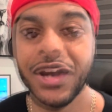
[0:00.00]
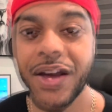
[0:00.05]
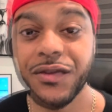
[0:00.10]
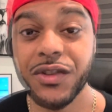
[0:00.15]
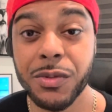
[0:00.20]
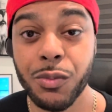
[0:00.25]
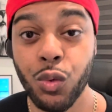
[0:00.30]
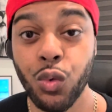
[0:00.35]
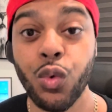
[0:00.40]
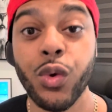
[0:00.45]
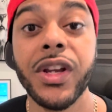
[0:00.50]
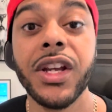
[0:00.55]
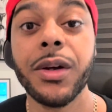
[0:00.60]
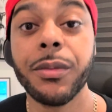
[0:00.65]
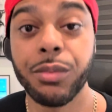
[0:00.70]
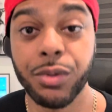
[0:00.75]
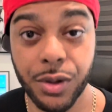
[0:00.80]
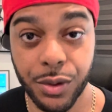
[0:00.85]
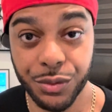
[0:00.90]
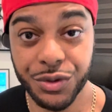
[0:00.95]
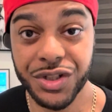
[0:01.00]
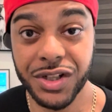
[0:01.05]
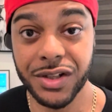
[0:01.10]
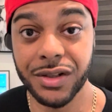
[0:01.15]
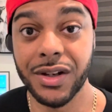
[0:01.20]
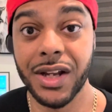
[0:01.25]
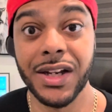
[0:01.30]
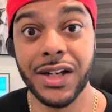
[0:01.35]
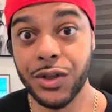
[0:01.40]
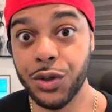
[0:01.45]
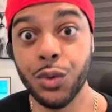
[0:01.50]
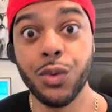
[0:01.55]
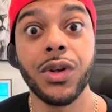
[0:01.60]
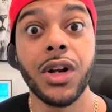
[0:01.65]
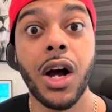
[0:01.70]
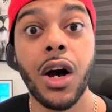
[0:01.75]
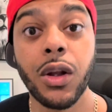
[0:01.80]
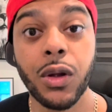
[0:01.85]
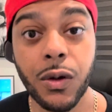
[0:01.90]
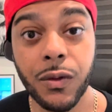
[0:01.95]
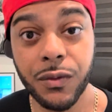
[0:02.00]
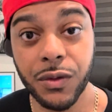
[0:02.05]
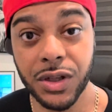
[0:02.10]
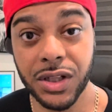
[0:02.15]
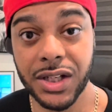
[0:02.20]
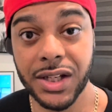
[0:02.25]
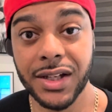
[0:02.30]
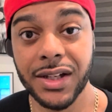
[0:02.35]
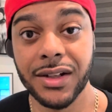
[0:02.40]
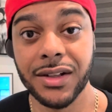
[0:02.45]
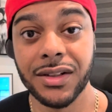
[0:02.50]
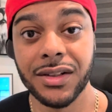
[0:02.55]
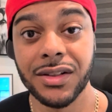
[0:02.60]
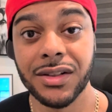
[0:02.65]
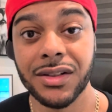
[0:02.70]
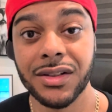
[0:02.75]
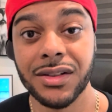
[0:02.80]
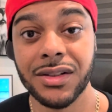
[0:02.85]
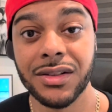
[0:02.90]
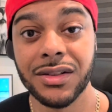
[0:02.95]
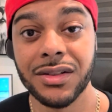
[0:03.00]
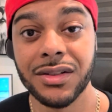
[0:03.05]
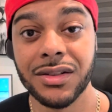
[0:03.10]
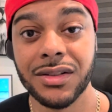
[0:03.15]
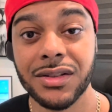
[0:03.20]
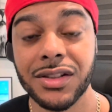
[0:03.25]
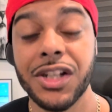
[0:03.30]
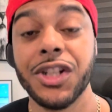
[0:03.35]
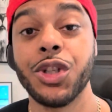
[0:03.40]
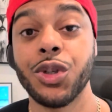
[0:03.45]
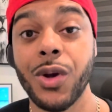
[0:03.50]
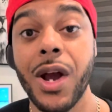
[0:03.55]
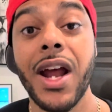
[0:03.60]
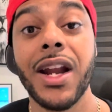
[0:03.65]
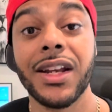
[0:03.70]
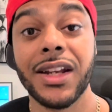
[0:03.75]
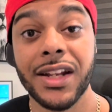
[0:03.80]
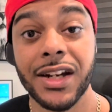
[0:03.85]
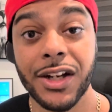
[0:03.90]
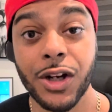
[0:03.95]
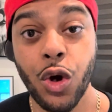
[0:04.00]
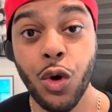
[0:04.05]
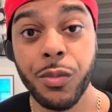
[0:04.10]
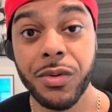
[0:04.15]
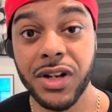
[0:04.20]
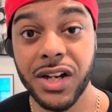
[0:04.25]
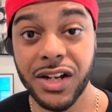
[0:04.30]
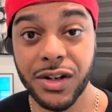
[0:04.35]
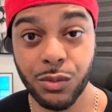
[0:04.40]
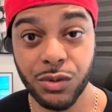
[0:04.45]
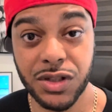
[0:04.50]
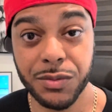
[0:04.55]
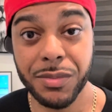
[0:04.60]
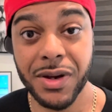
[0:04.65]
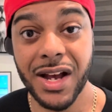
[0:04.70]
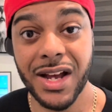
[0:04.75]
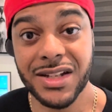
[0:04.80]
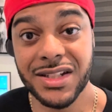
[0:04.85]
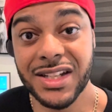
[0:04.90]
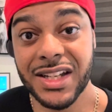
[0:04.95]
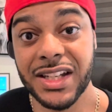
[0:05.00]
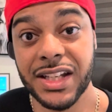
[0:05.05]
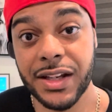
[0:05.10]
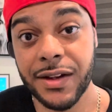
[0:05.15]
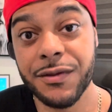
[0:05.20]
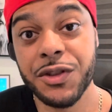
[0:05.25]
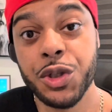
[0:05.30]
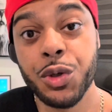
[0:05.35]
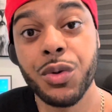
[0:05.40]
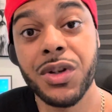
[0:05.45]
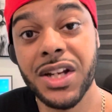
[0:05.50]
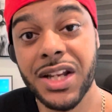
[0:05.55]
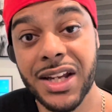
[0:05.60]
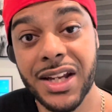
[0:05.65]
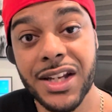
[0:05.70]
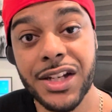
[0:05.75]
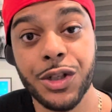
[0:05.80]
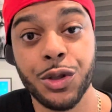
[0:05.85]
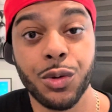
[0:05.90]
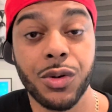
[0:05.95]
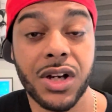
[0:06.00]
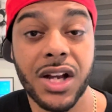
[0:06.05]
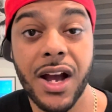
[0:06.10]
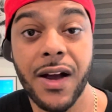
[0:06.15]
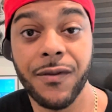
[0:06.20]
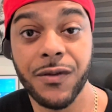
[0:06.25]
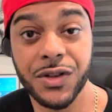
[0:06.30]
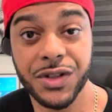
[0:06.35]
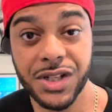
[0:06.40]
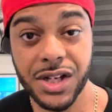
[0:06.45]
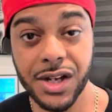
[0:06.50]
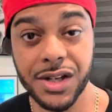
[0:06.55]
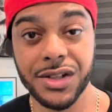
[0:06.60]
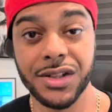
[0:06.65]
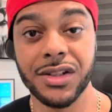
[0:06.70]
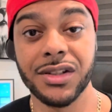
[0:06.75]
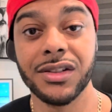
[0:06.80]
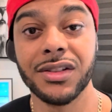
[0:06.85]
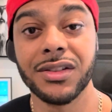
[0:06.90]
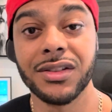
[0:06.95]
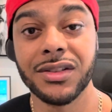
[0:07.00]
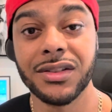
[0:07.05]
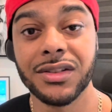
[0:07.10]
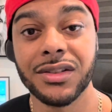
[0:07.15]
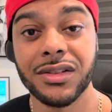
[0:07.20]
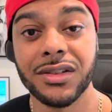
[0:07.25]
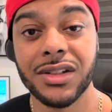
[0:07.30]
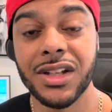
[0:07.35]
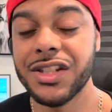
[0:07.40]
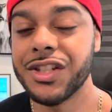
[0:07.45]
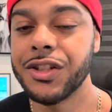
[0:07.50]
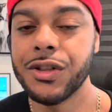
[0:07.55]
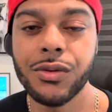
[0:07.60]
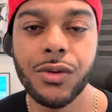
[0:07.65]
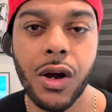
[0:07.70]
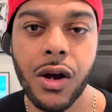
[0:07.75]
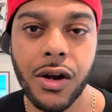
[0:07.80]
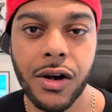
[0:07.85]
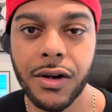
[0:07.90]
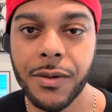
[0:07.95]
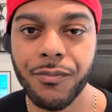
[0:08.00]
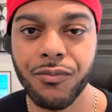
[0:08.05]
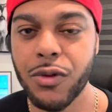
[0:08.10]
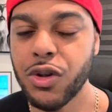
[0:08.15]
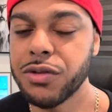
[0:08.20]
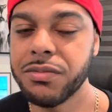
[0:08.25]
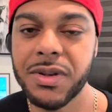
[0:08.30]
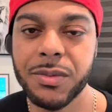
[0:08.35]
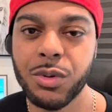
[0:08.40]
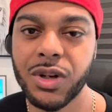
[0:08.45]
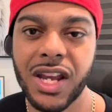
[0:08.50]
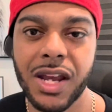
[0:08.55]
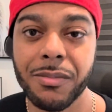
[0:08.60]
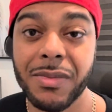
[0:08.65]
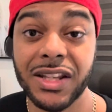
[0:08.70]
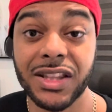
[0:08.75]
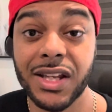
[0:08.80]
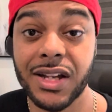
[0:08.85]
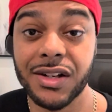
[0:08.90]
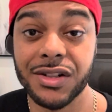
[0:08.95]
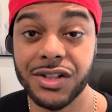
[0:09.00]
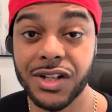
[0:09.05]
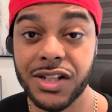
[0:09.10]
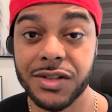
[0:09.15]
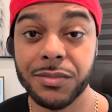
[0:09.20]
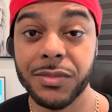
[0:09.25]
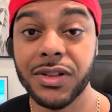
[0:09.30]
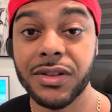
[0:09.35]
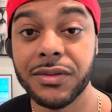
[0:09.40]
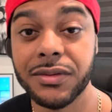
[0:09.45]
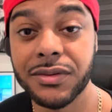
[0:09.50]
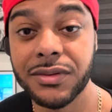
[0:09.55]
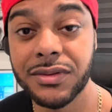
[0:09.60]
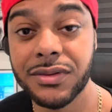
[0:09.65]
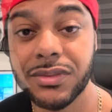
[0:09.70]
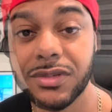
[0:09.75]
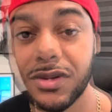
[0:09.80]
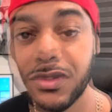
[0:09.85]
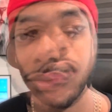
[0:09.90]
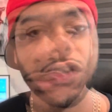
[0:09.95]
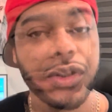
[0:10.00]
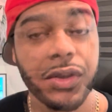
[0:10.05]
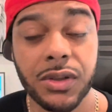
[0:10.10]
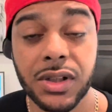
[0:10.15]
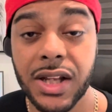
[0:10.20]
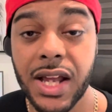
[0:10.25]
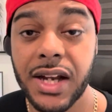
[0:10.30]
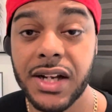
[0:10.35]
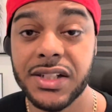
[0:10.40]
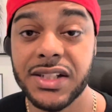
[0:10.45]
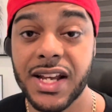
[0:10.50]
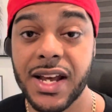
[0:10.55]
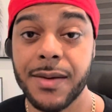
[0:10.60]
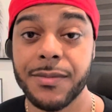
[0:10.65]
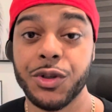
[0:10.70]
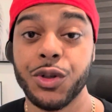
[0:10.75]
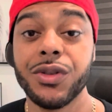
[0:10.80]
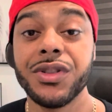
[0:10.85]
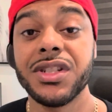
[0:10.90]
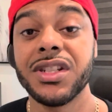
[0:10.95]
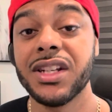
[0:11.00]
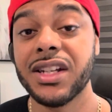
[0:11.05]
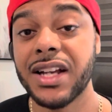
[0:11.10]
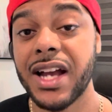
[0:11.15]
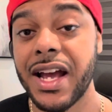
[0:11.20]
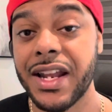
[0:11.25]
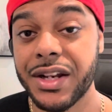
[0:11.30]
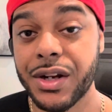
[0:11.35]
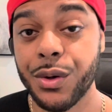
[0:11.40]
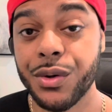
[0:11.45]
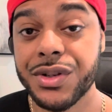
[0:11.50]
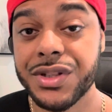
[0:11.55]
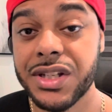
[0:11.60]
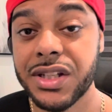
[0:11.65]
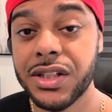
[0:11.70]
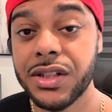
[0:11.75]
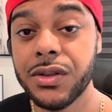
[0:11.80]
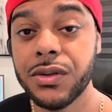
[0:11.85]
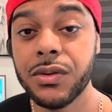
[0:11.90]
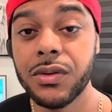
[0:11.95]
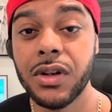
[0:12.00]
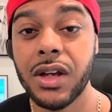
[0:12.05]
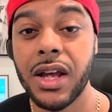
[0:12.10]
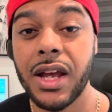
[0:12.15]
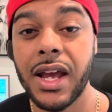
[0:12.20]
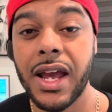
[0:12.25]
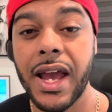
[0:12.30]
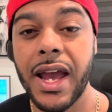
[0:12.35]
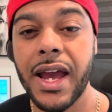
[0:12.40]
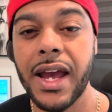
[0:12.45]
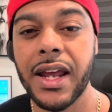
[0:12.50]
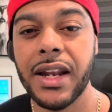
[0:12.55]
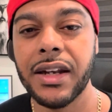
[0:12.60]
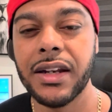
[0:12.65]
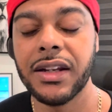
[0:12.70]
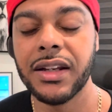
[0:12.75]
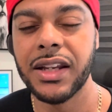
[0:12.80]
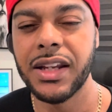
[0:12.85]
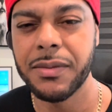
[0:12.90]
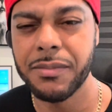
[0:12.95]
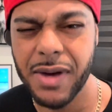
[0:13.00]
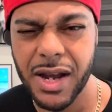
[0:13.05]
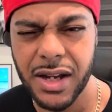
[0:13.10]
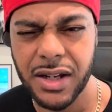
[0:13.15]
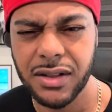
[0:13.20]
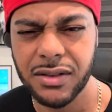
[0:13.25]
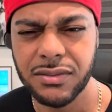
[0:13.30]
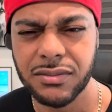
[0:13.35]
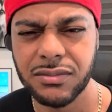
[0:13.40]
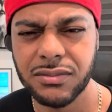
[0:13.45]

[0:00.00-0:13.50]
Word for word: have to reapproach and do it all over again to try to get an open-ended response that gives you an end to a conversation. It's too hard. Most people can't make that adjustment. Also, a lot of times you'll see a guy noticing you and he might